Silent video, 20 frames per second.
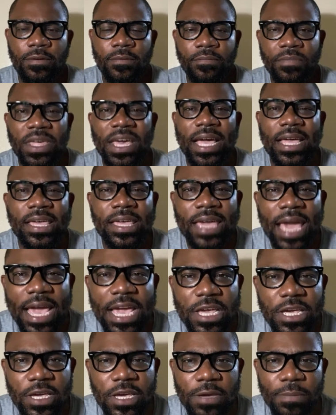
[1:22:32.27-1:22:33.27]
They are
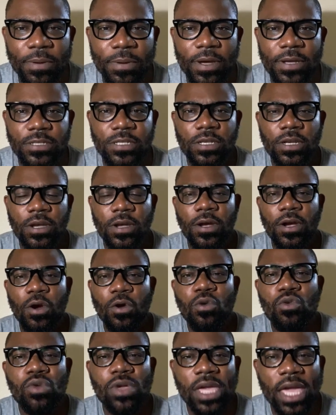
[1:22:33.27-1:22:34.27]
gatekeepers
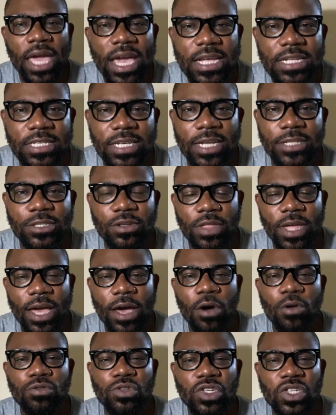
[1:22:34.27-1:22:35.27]
who cater to their
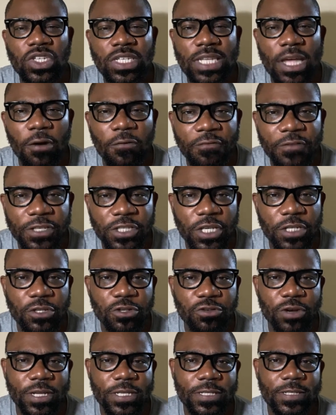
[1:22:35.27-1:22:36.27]
own selfish
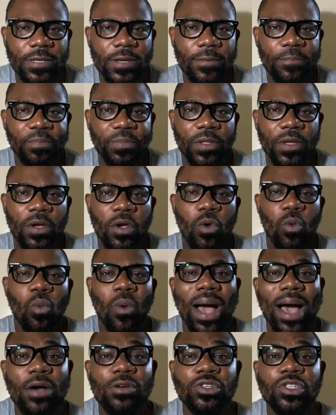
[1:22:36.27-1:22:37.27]
interest.
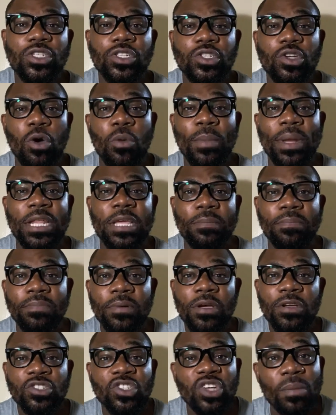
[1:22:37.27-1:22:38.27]
Whilst
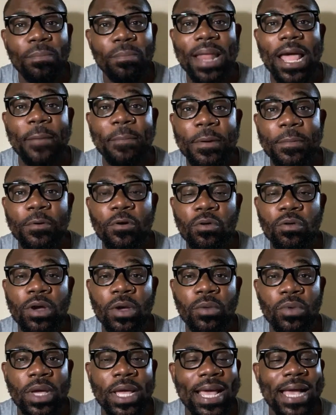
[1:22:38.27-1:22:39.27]
some black people
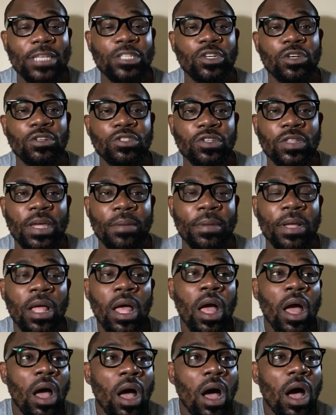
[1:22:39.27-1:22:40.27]
will catch on to them and,
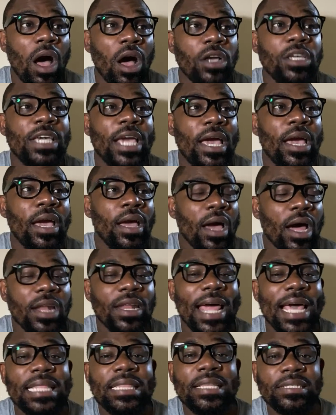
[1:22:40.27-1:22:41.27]
oh yeah, I
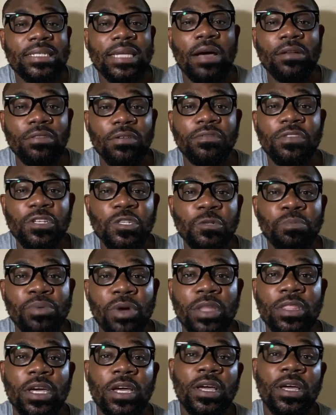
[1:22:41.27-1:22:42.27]
like the sound of this
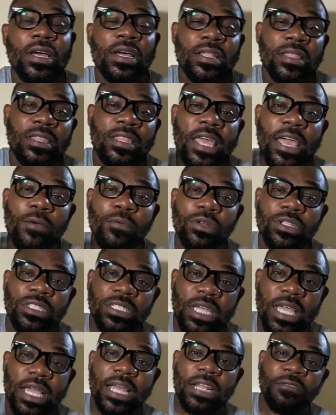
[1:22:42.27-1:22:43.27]
brother. They would
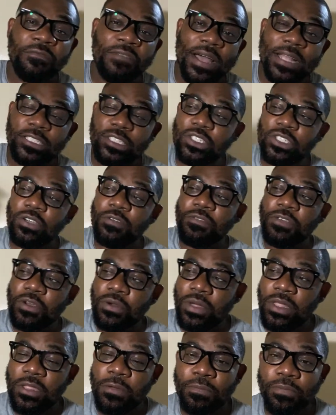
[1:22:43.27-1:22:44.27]
take advantage of
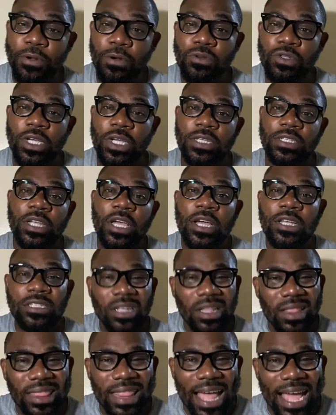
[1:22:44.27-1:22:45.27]
you in the process
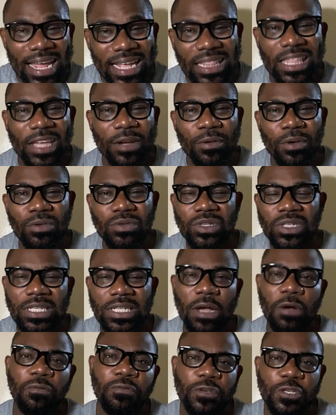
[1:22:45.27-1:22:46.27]
to line their own
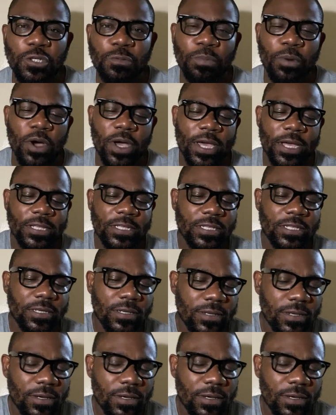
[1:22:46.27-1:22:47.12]
selfish pockets.